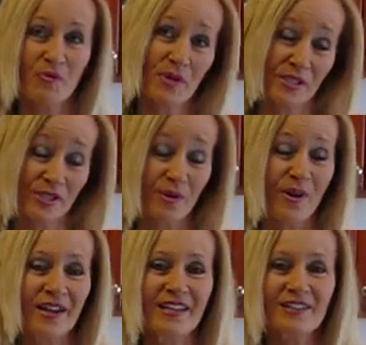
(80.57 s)

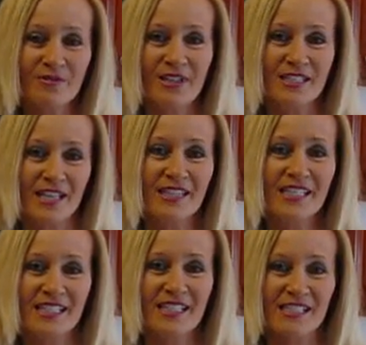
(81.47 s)
enjoy treats like
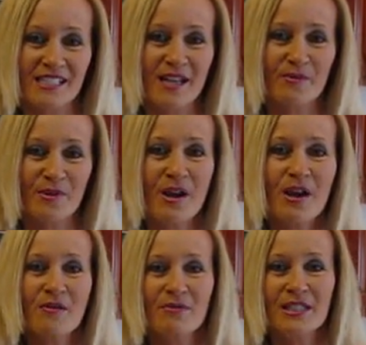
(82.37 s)
this in the summer
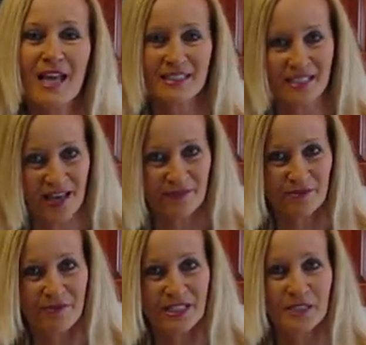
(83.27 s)
would like to have the
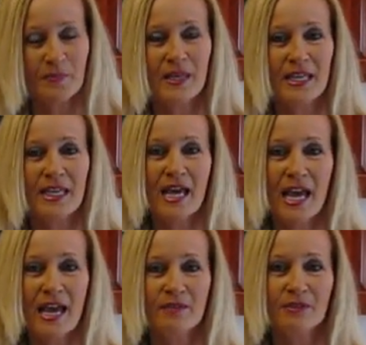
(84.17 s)
recipe,
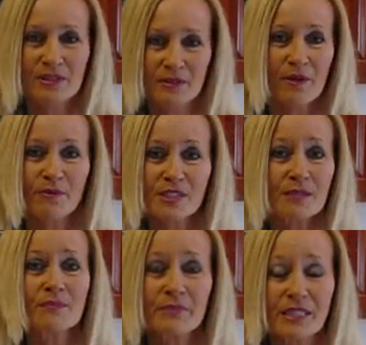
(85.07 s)
and there will
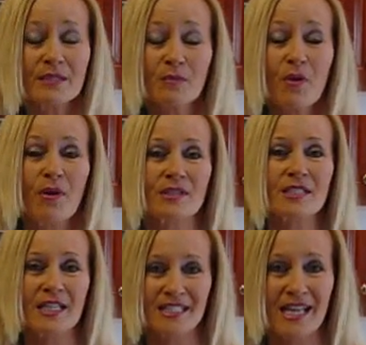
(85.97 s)
some, be some more
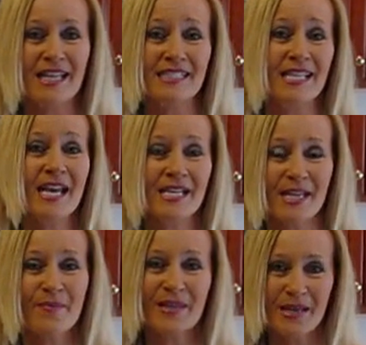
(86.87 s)
sundaes
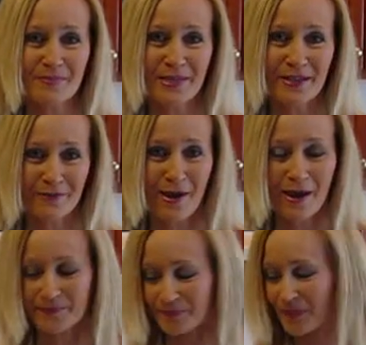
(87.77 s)
coming up later
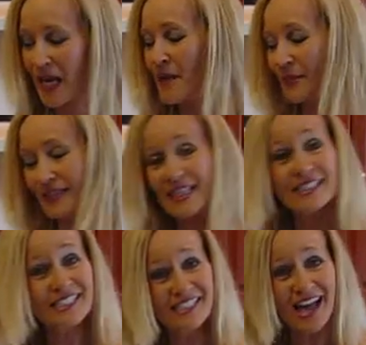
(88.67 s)
on. But
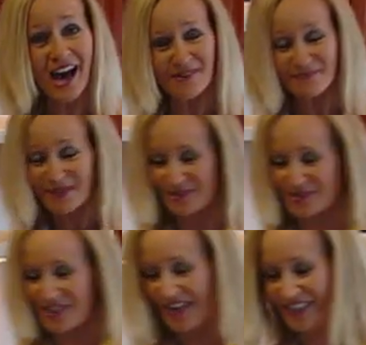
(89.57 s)
this is the hot
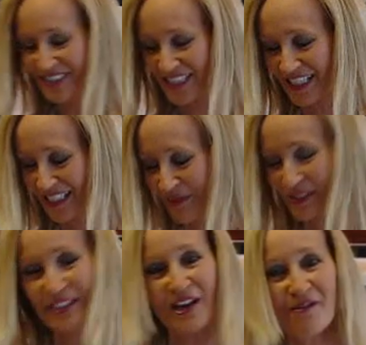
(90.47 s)
butterscotch sundae. We
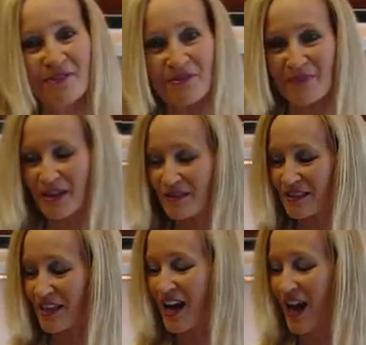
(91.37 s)
start with
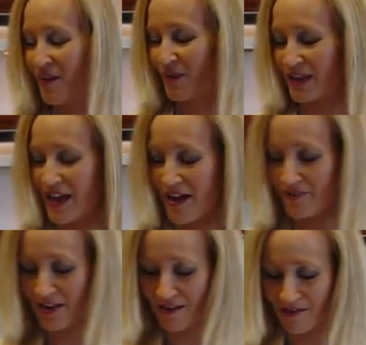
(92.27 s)
milk. What I
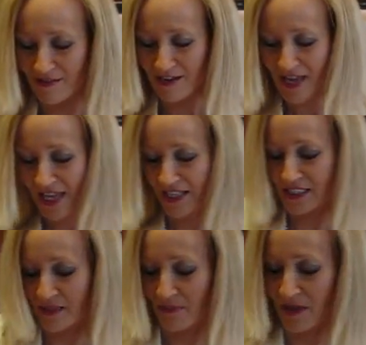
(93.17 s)
have here is
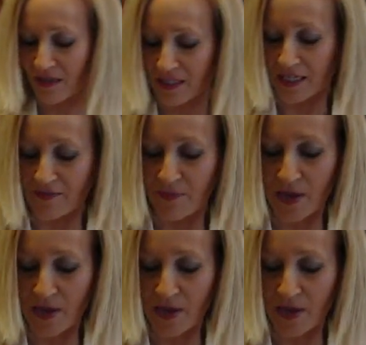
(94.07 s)
some milk, and I've